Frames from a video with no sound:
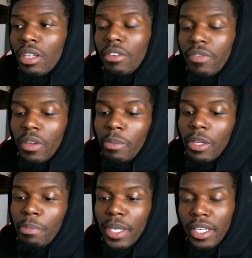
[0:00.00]
You feel
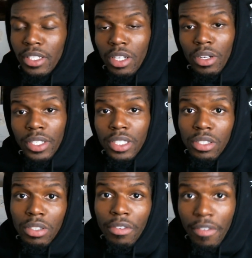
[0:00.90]
me? Big condolences
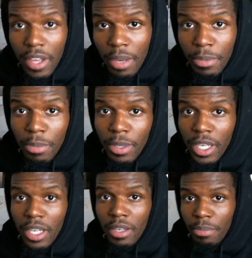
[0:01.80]
to the family,
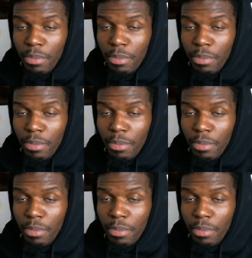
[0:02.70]
man.